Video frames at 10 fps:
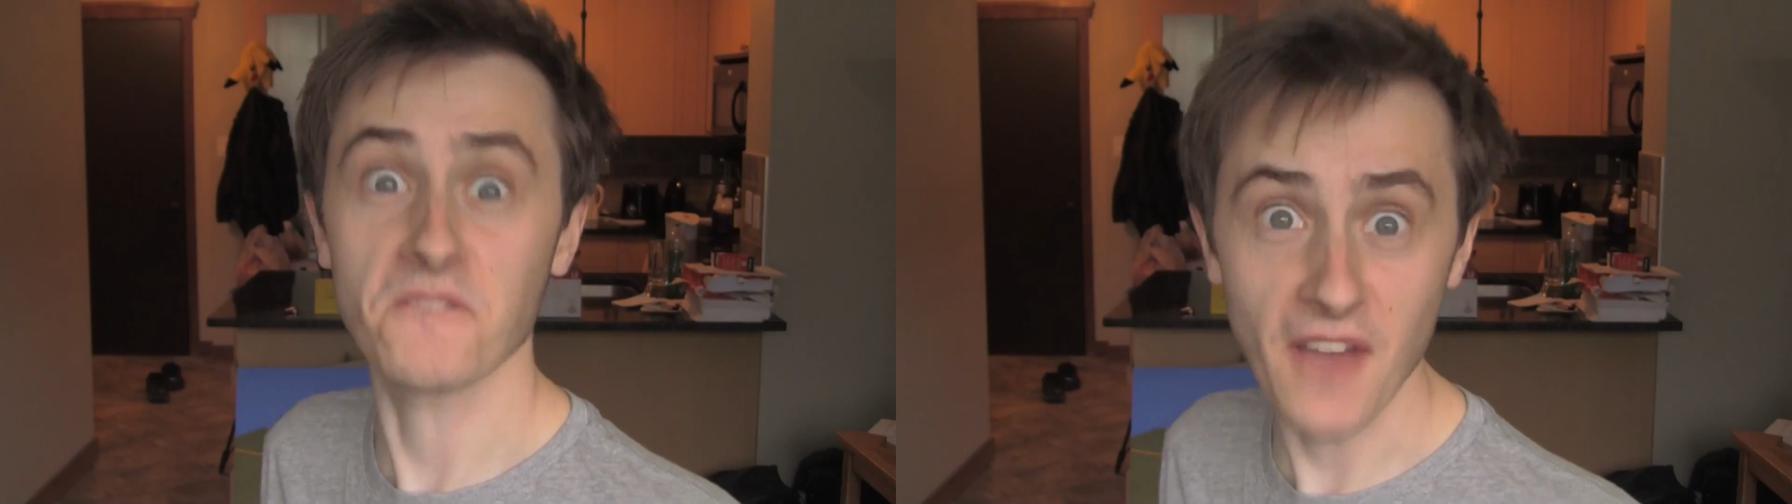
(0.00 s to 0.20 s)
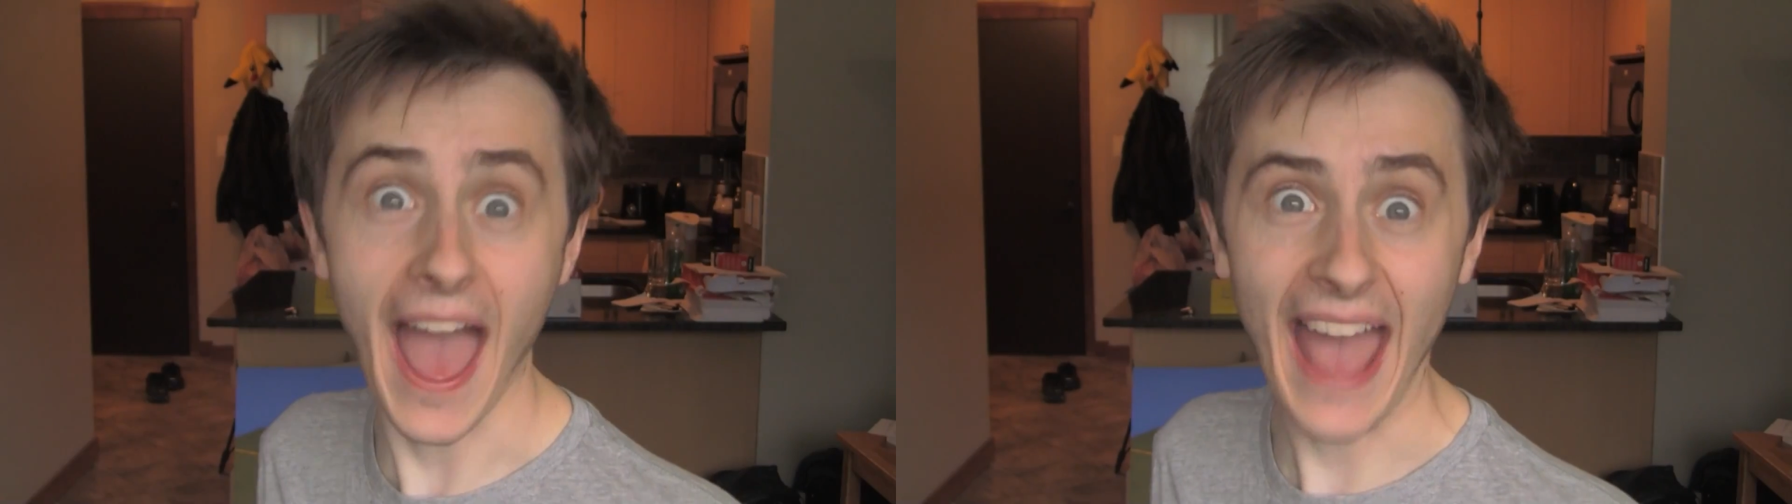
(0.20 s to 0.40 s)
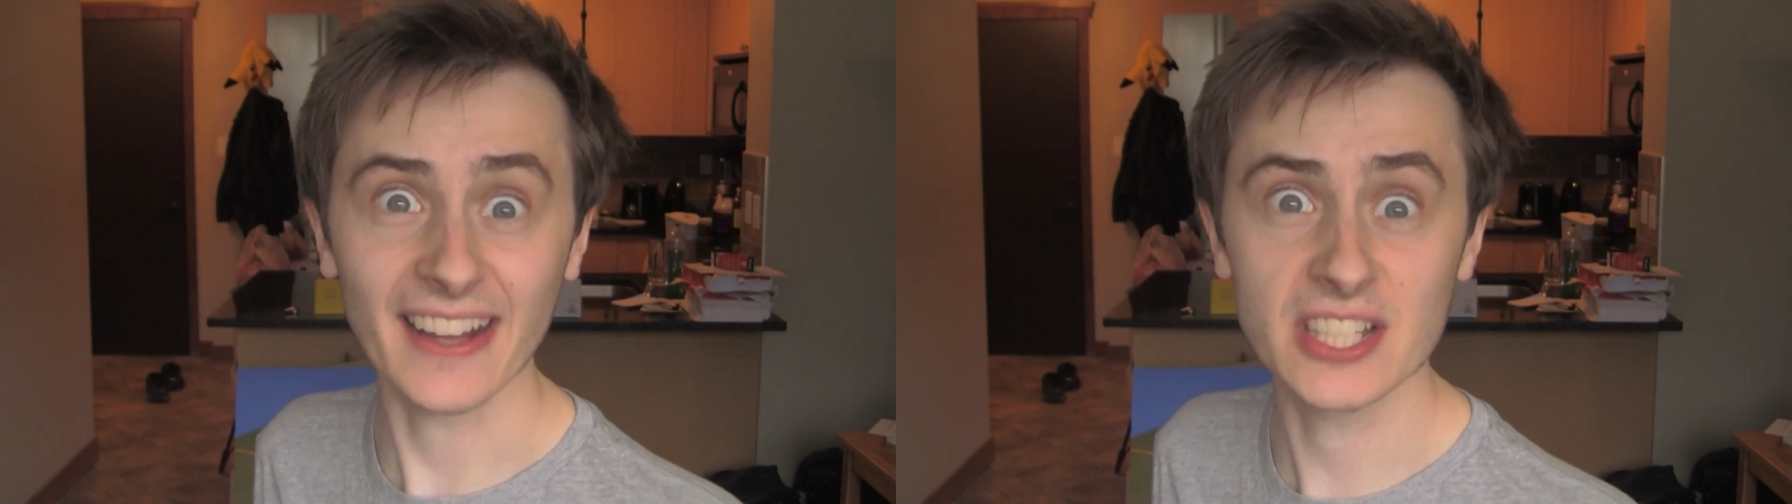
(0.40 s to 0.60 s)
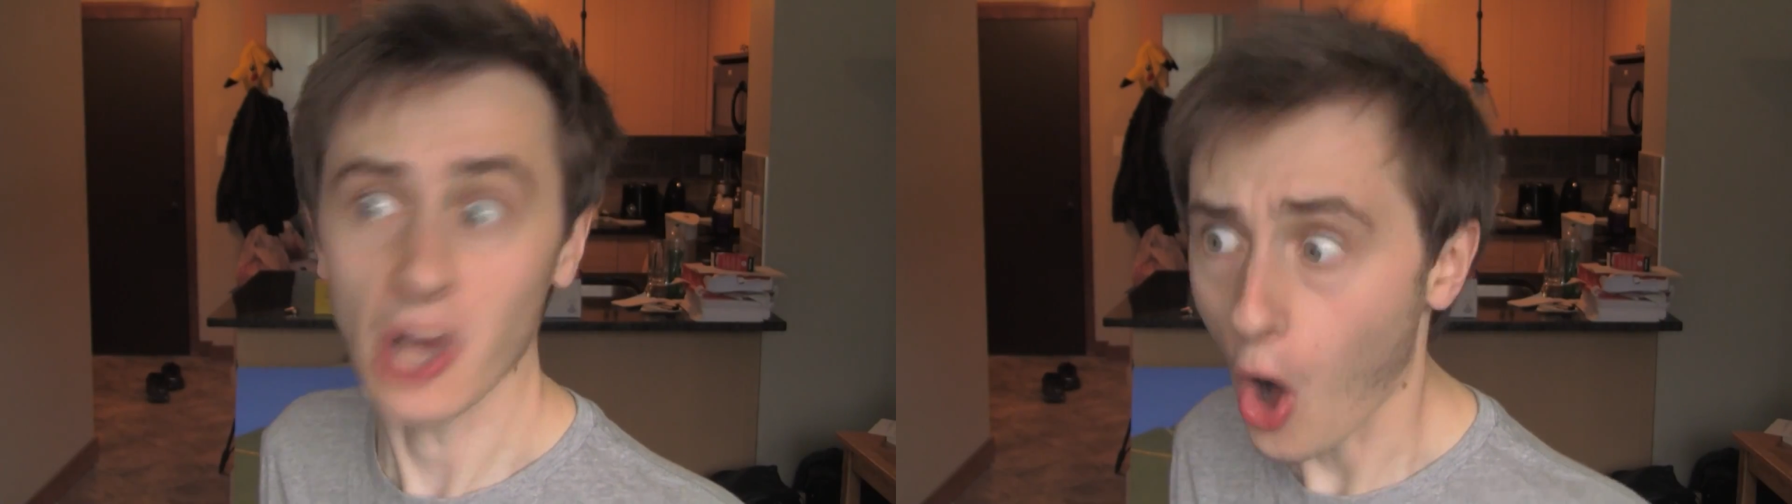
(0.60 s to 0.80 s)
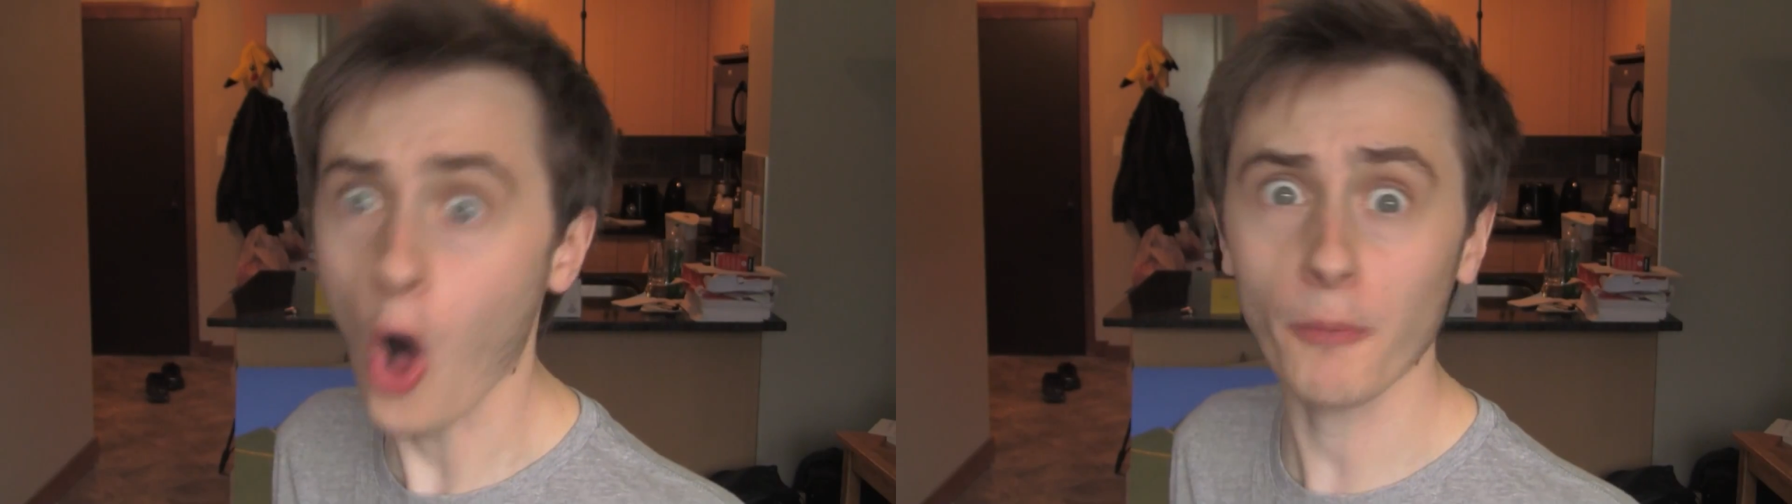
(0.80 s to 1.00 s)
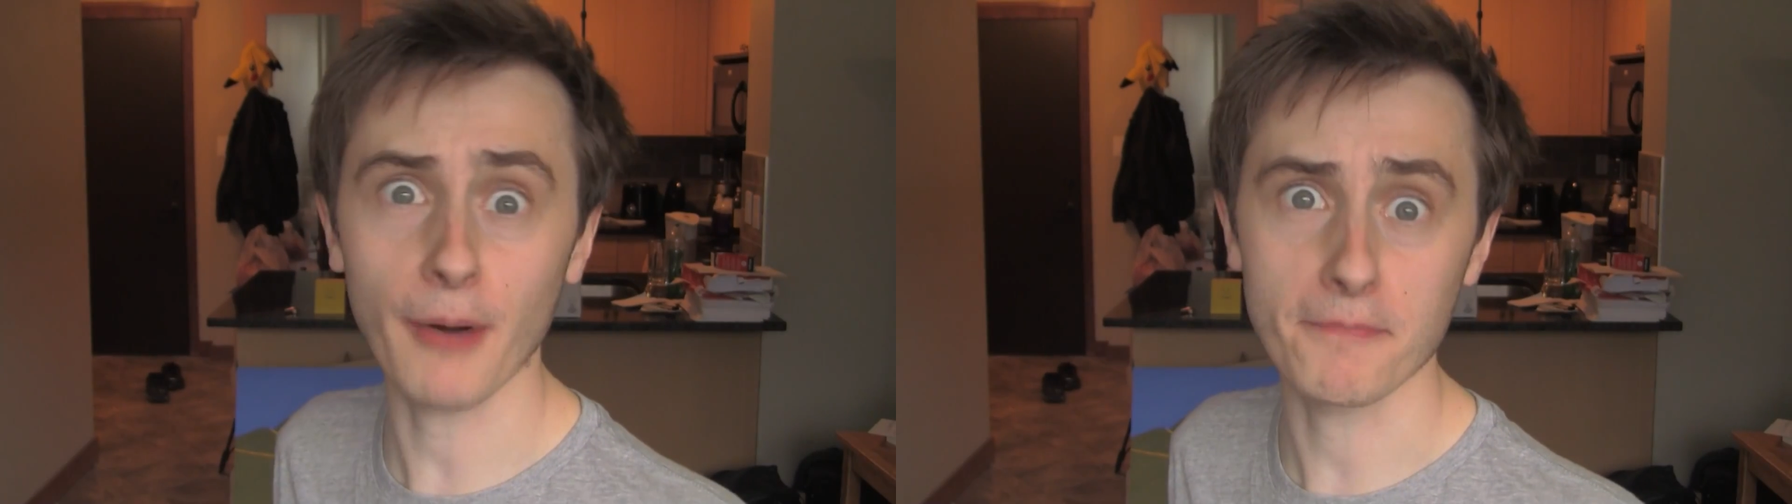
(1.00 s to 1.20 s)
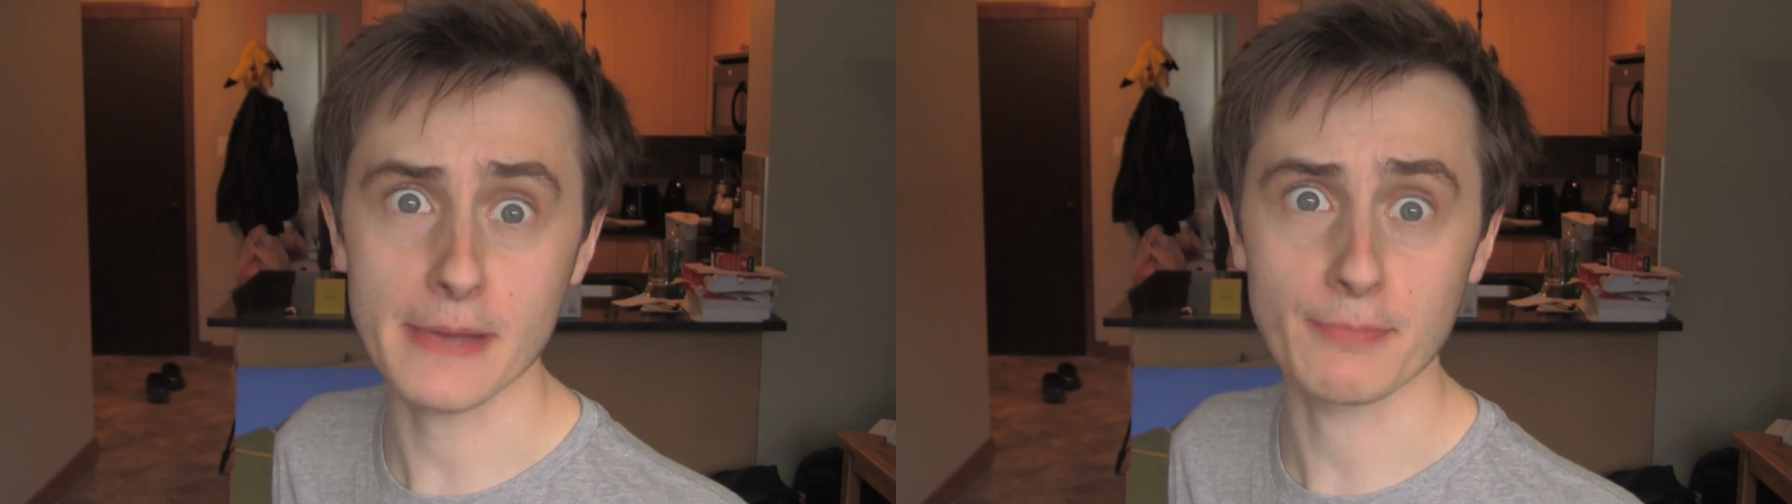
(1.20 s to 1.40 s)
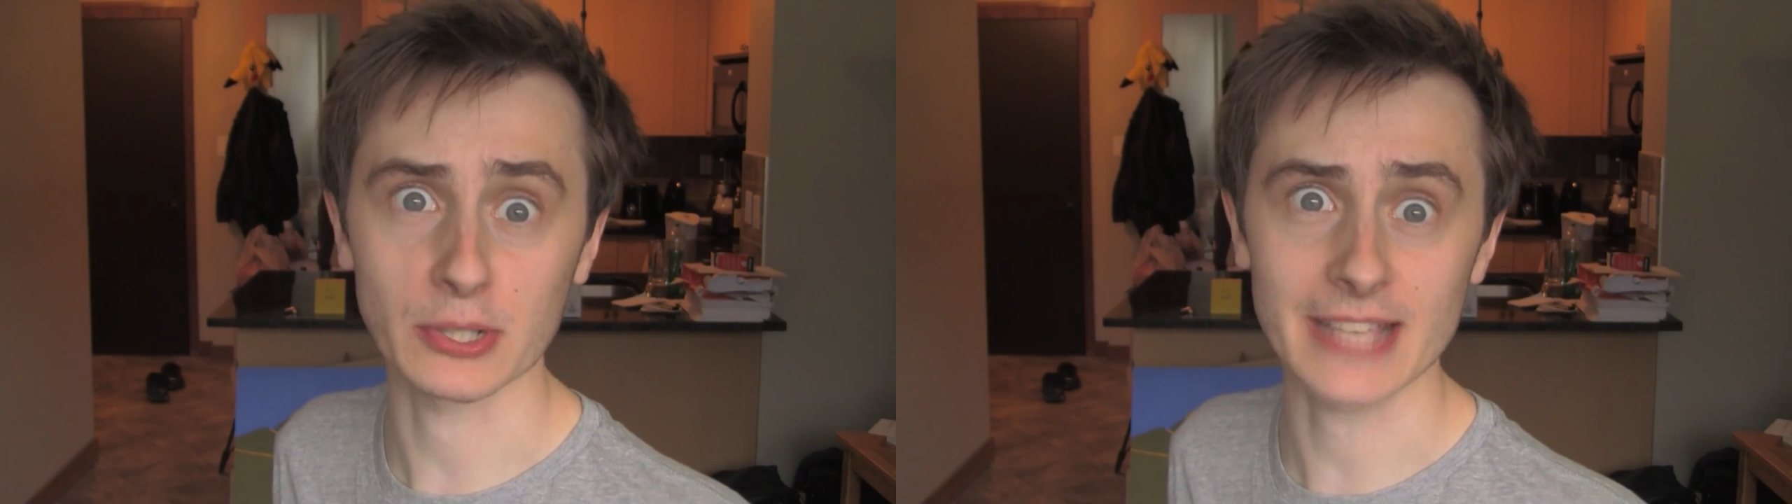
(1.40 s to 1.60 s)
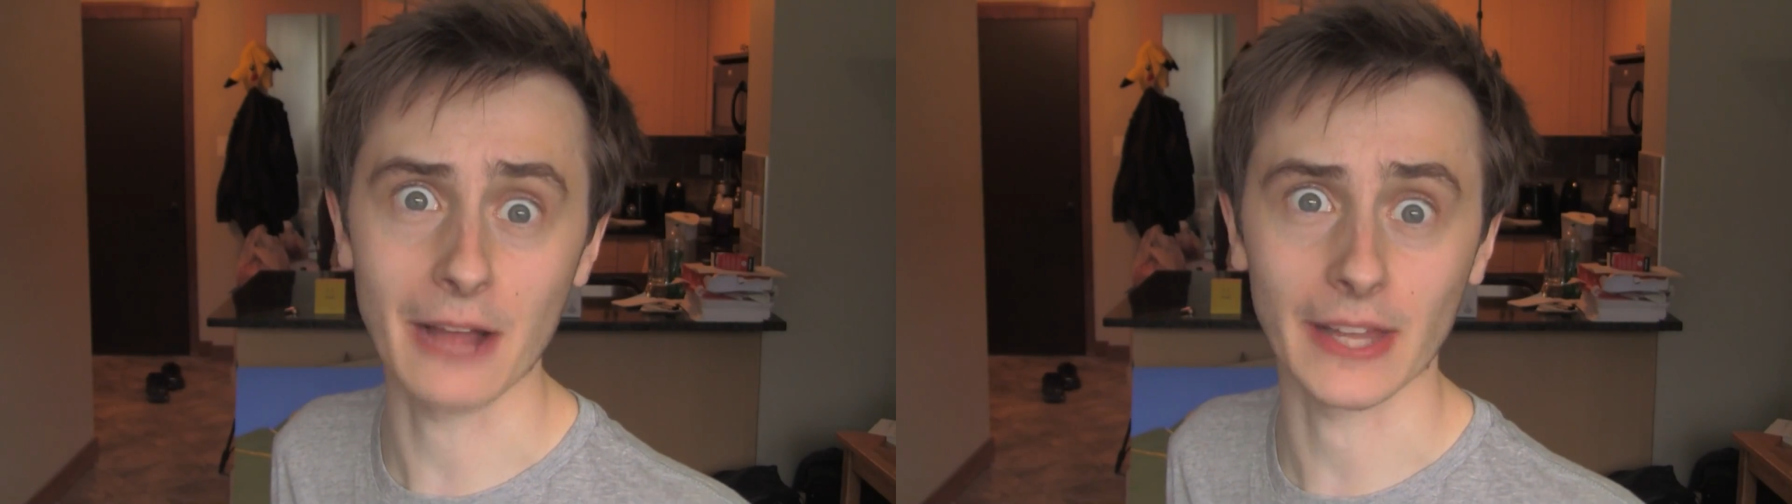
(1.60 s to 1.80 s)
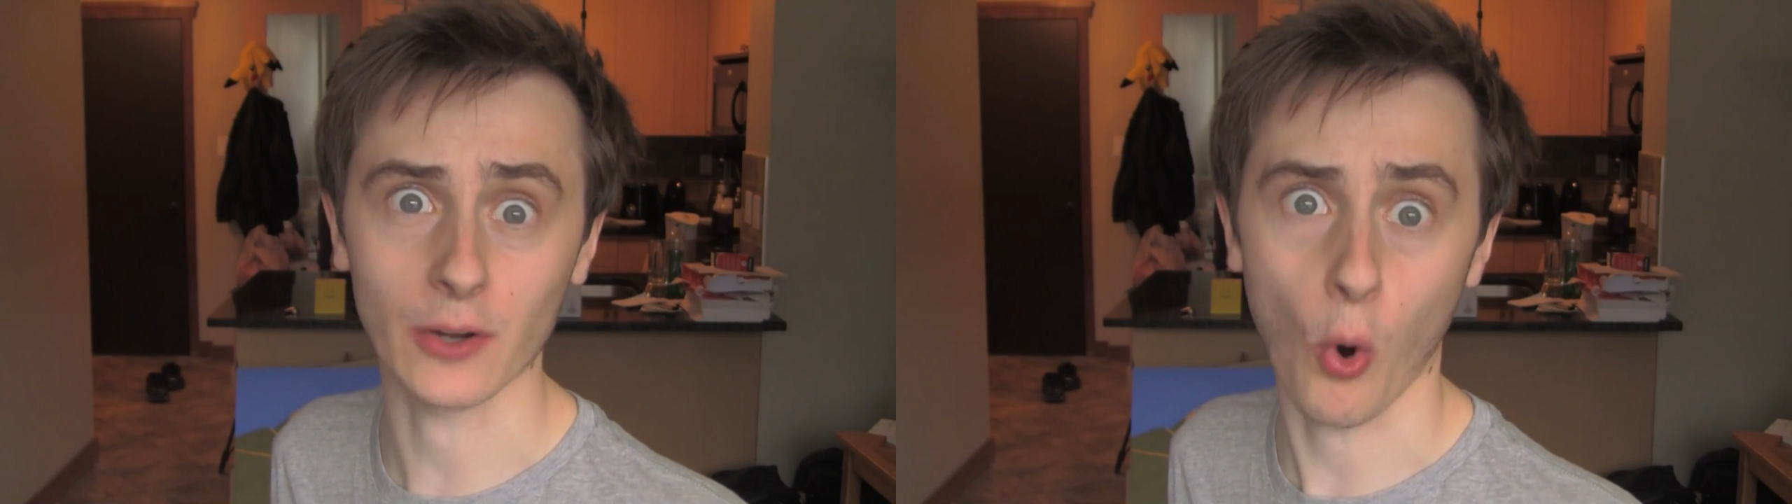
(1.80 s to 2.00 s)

Fact! All buff people sound like